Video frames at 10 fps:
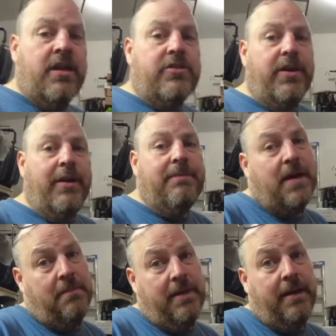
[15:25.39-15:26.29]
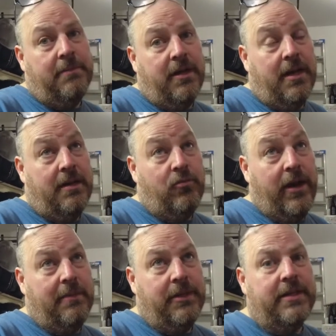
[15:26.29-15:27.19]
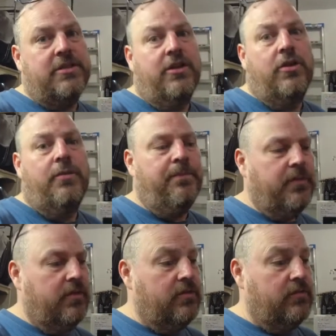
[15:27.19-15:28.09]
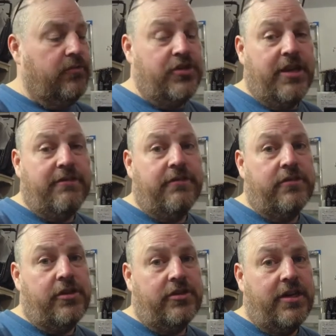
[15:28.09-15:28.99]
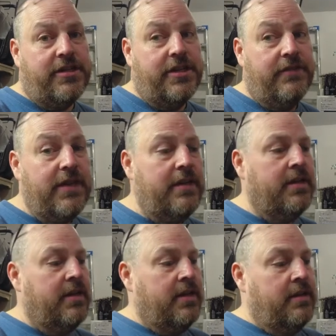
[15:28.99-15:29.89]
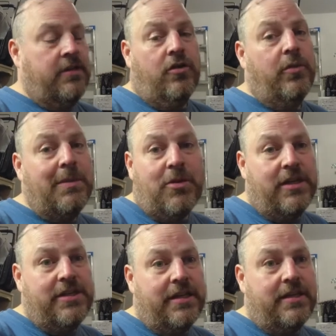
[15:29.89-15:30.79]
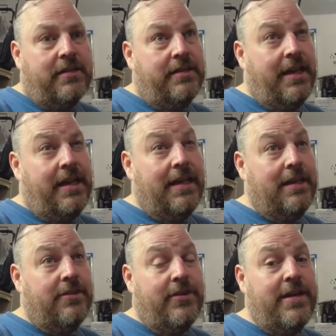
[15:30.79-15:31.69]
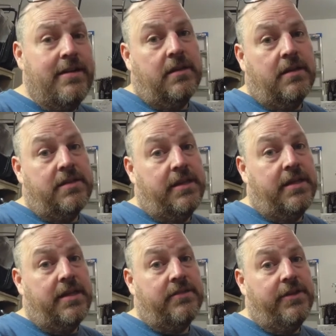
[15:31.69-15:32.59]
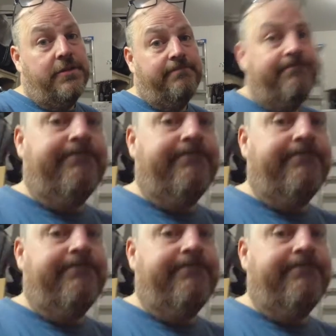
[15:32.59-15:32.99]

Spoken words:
So anyway, I'm rambling. So for Jeff, Trail Trash ATV, Goldwing Project, day 3. See you in the next video.